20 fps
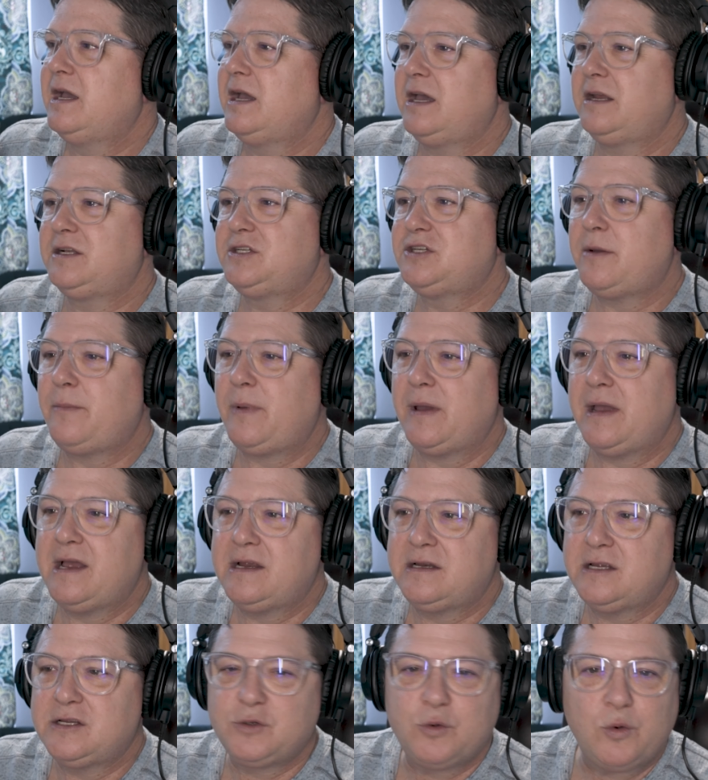And jump
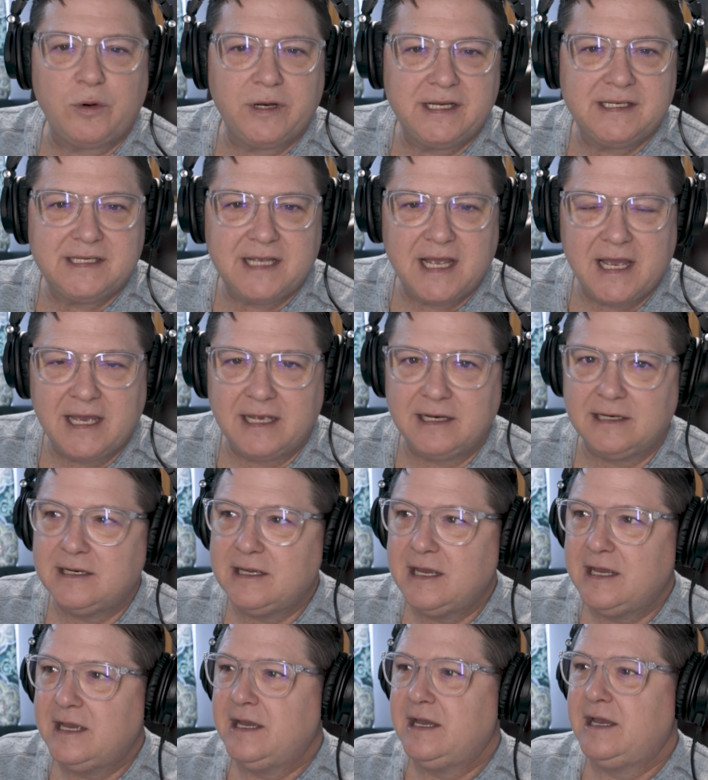ahead to
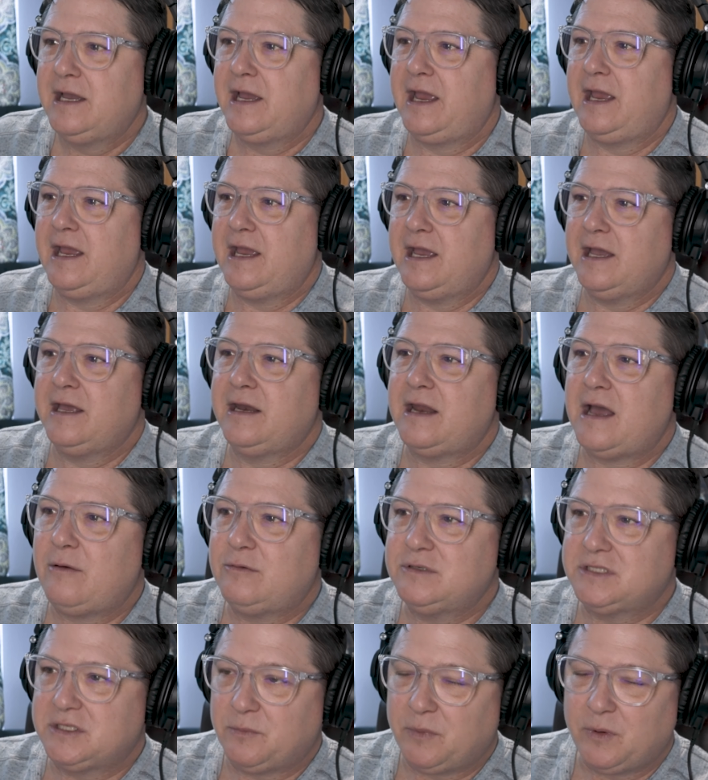2010, and
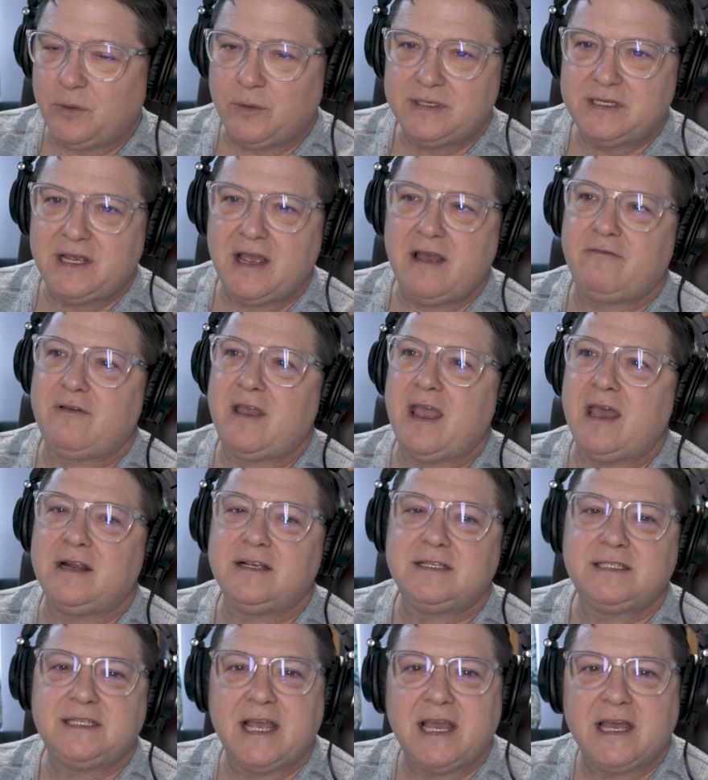I was deployed to
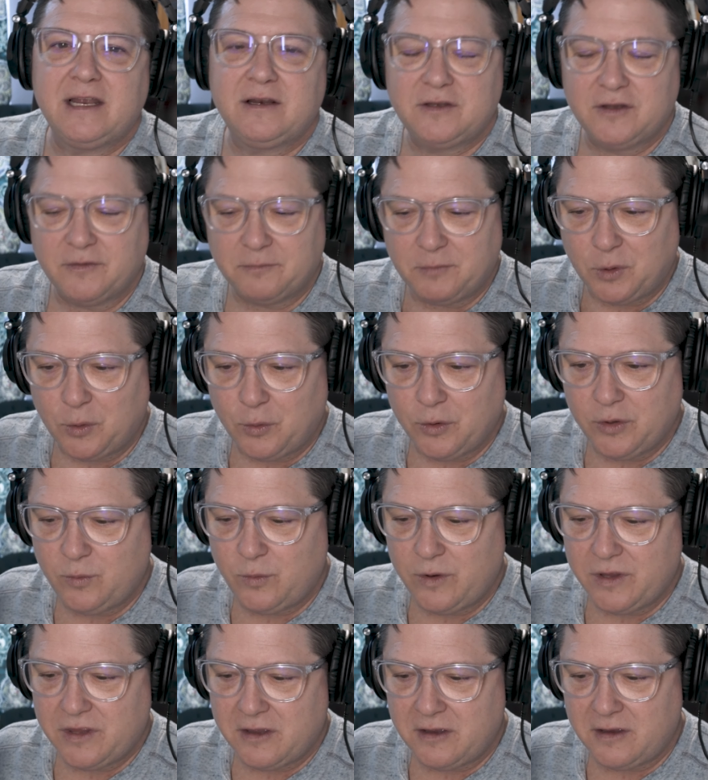Afghanistan,
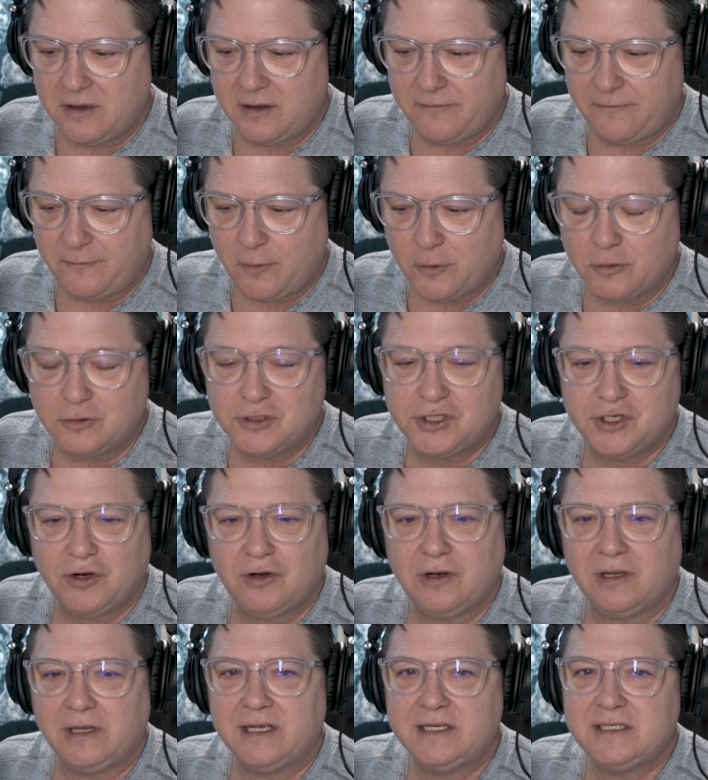deployed with a
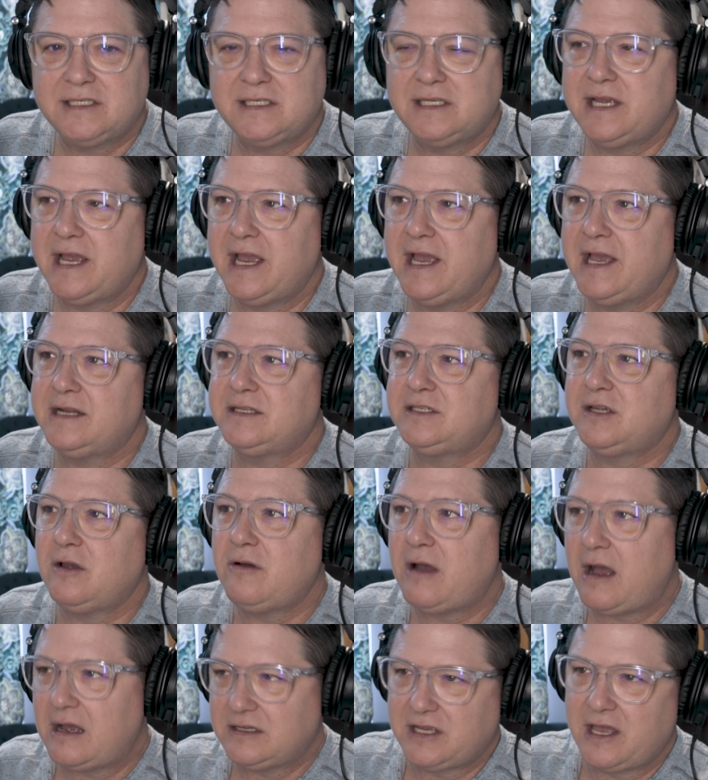photojournalist. And
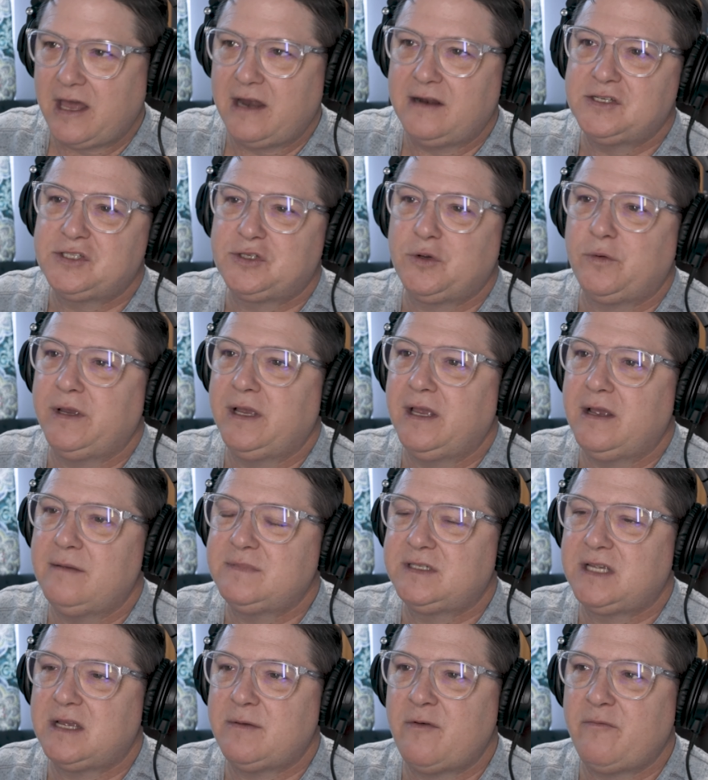so I was kind of showing
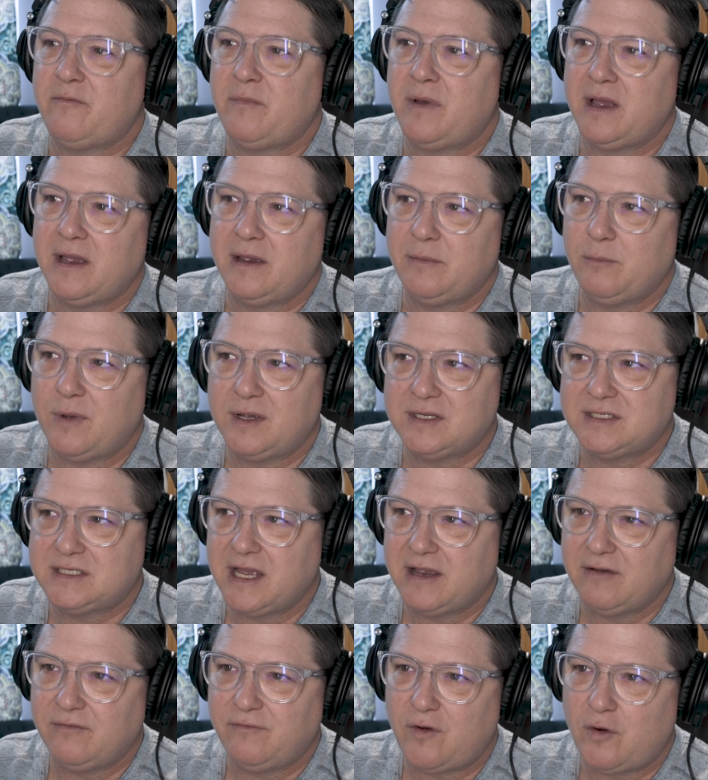him some of my
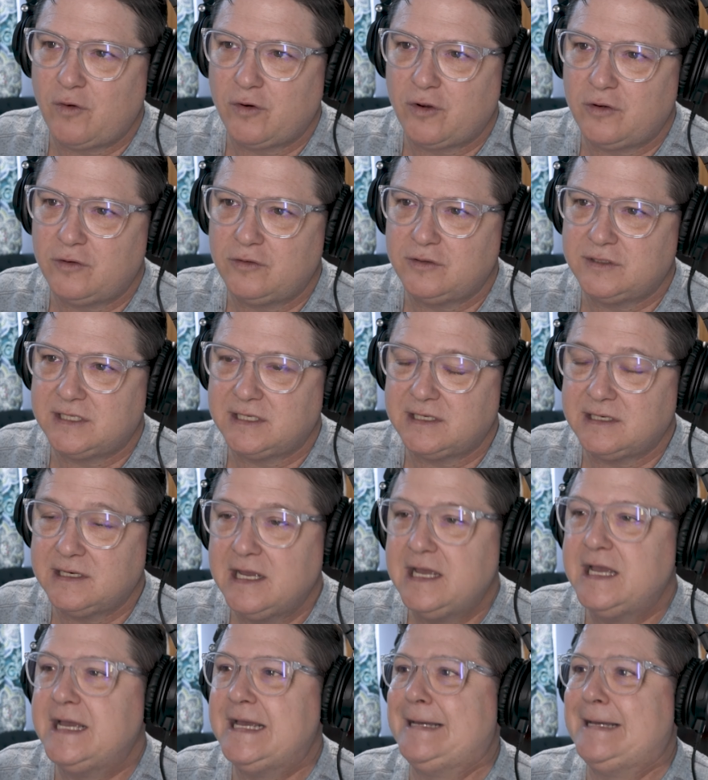Mustang photos and